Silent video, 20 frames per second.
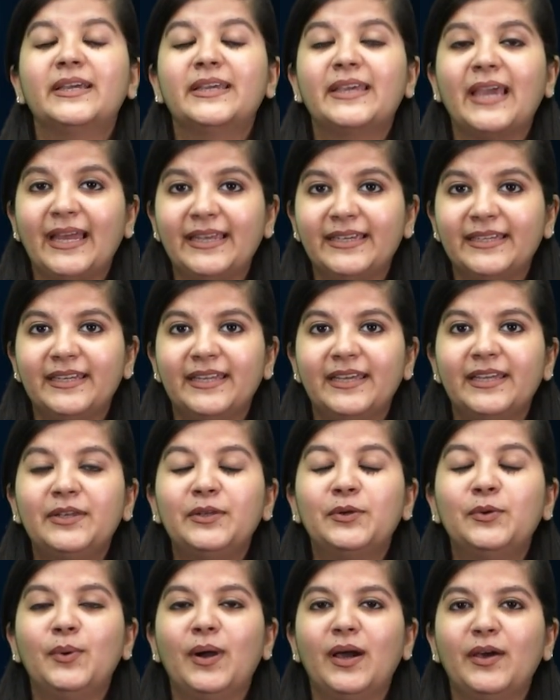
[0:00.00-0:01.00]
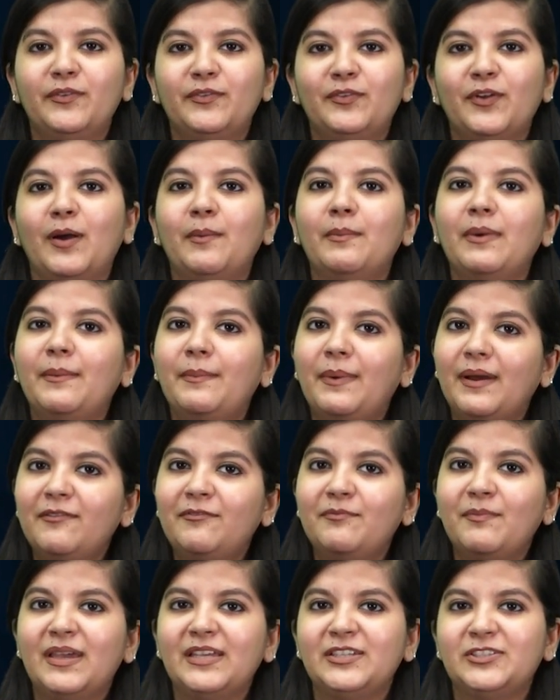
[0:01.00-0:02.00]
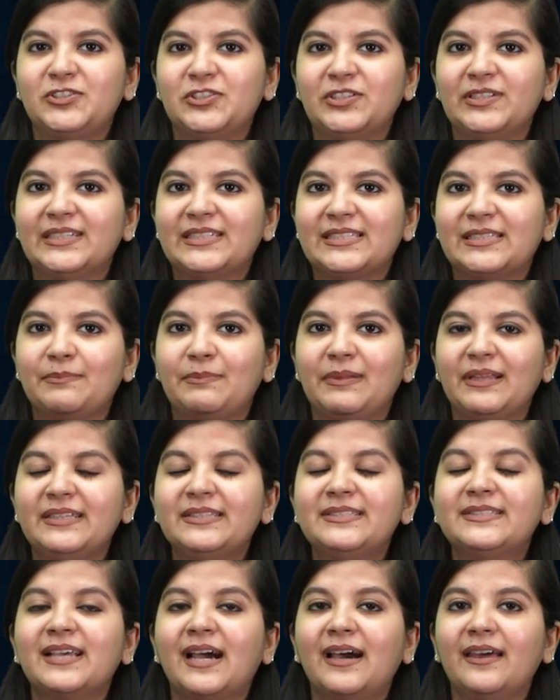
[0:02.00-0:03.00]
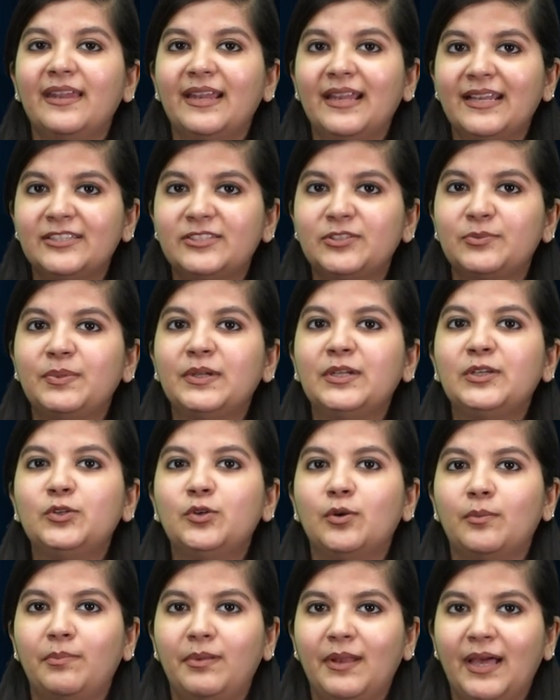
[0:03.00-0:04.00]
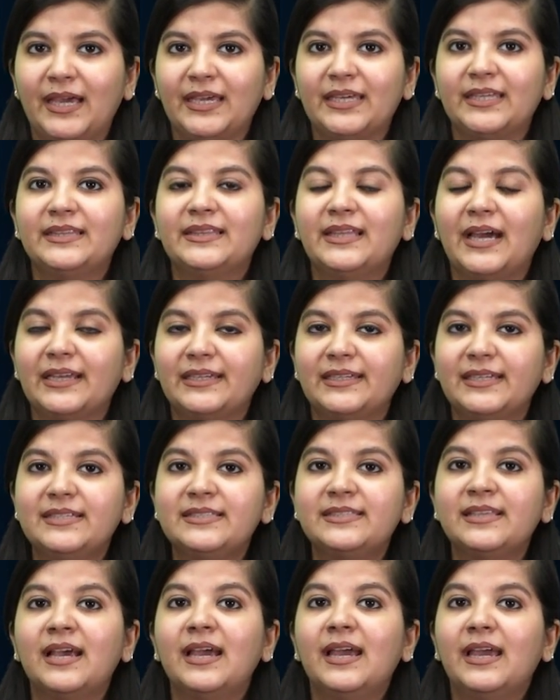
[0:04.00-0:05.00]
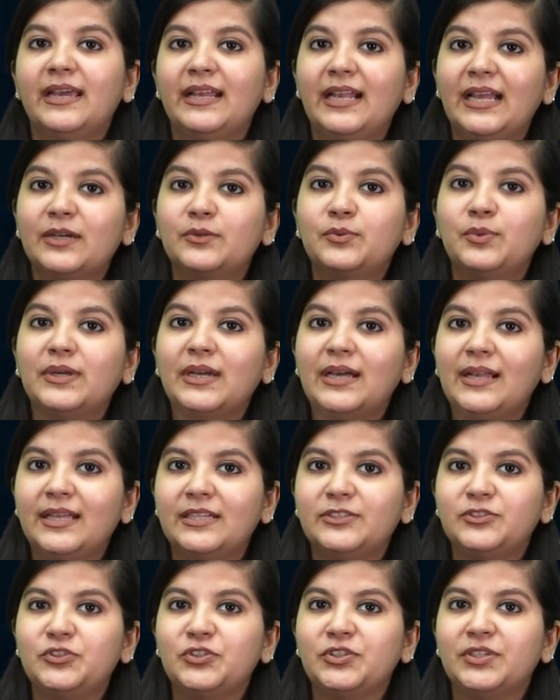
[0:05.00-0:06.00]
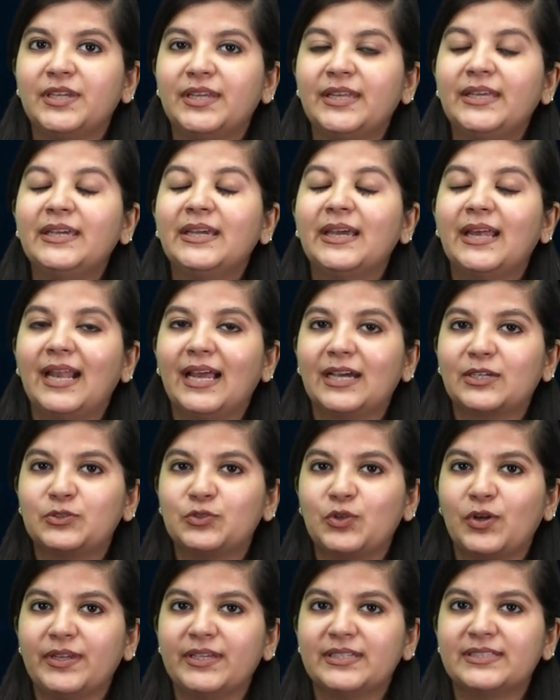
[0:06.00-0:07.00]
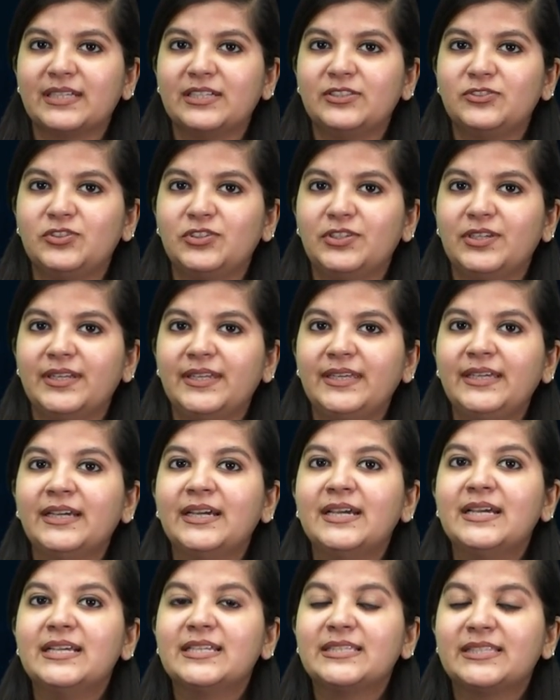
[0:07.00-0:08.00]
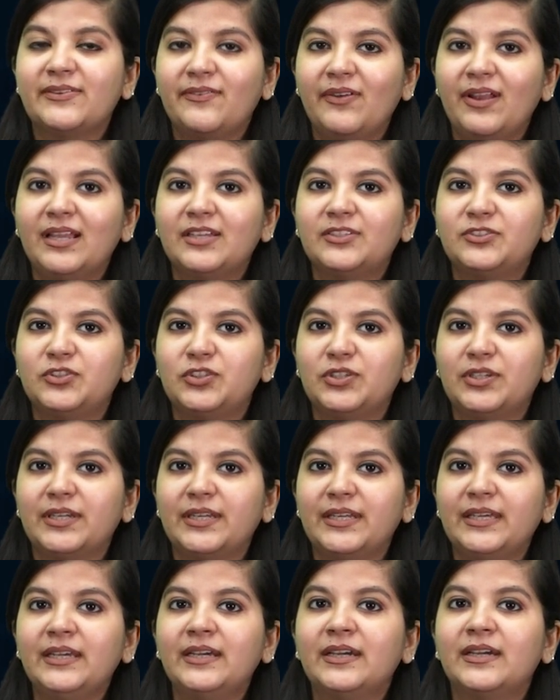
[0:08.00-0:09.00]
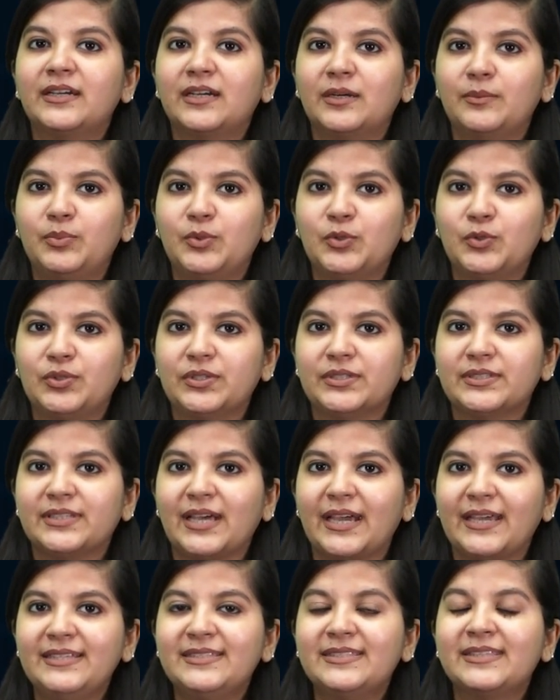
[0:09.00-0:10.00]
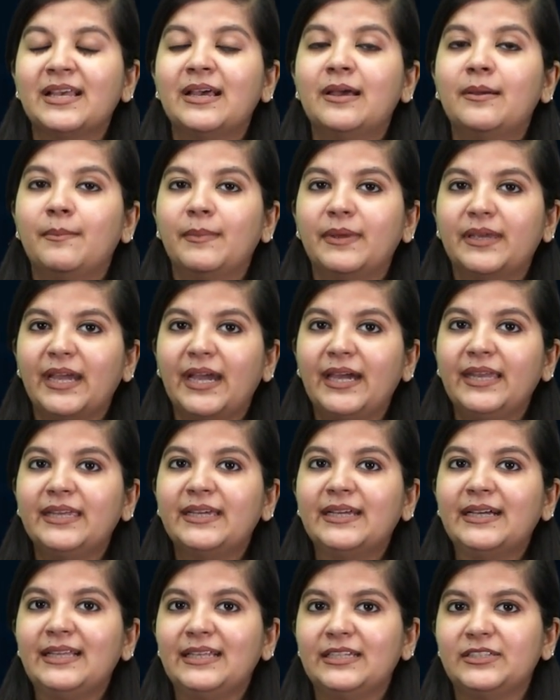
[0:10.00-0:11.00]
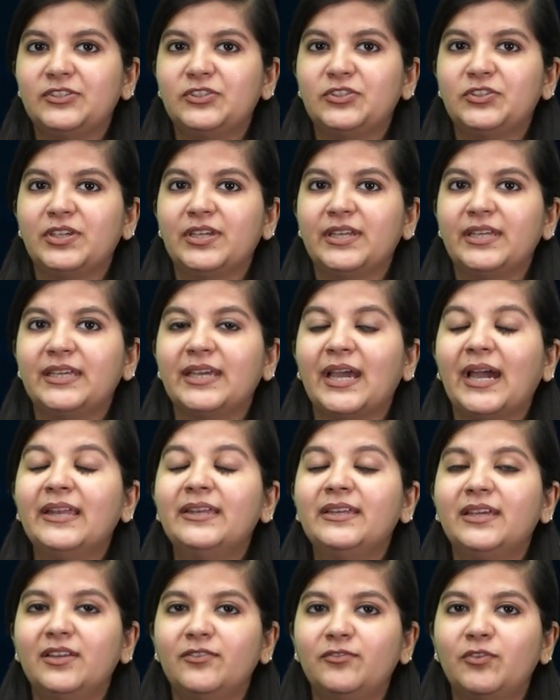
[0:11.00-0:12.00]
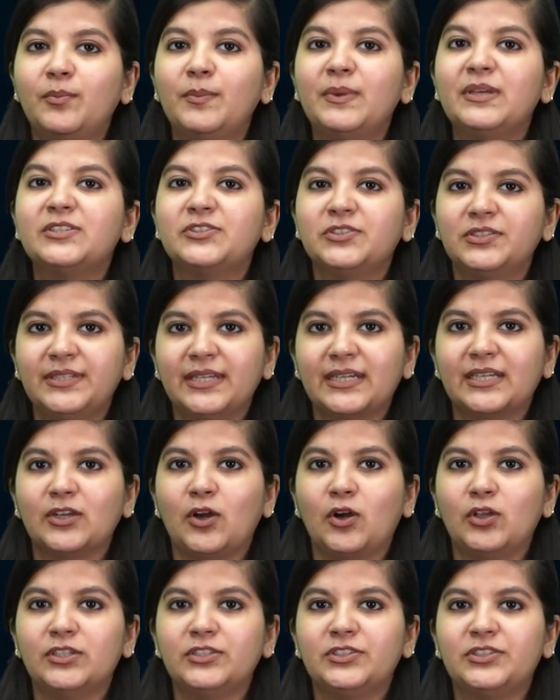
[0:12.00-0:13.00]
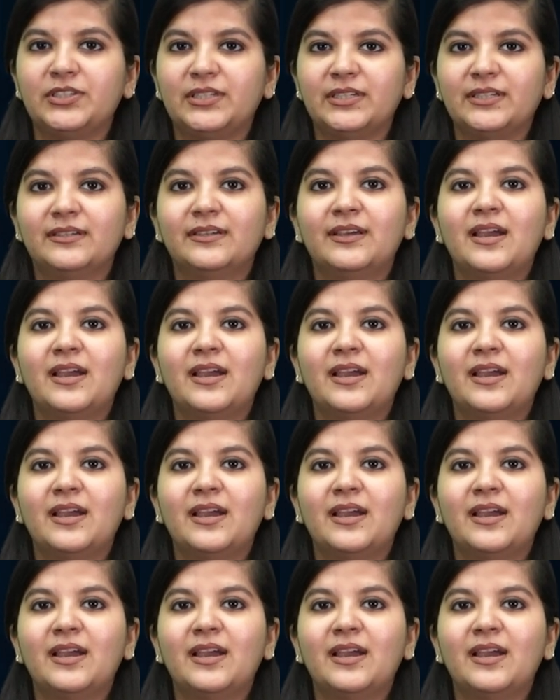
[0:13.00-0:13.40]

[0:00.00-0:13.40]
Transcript: Candidates who are from above mentioned disciplines are eligible to apply, that is electrical engineering, electronics engineering, civil engineering, computer science, mechanical engineering and information technology.